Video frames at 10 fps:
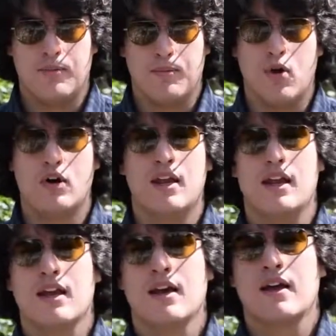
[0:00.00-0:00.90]
money
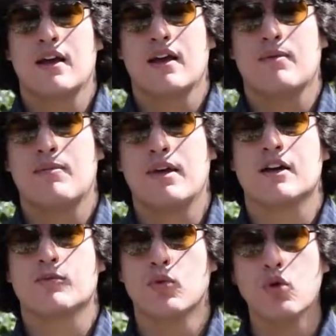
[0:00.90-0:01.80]

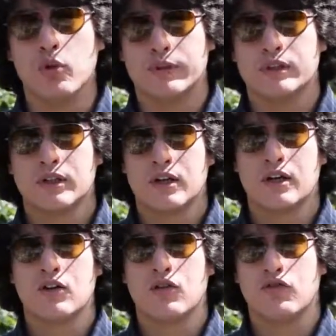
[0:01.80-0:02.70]
being moved
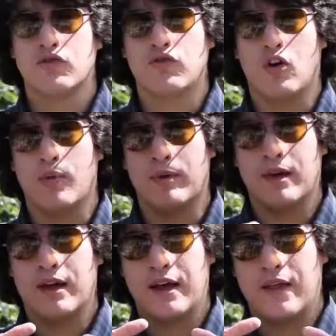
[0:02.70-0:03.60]
from
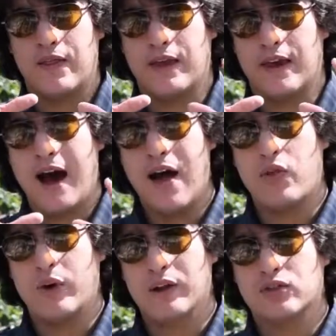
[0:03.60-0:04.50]
the
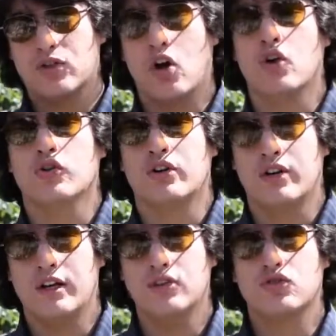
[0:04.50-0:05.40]
address under
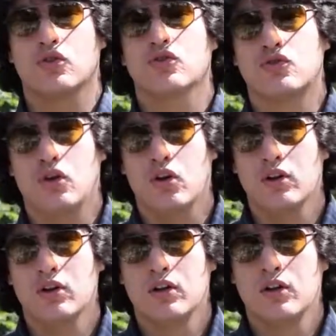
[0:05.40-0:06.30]
its control
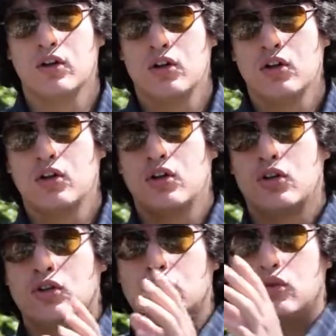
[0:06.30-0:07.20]

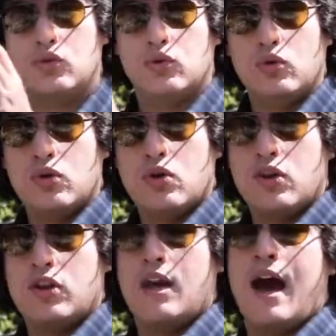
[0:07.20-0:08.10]
to
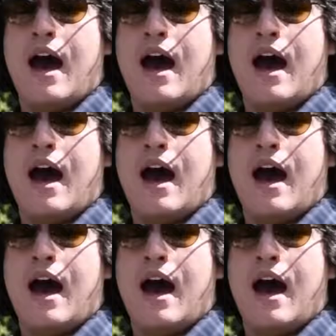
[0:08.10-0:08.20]
the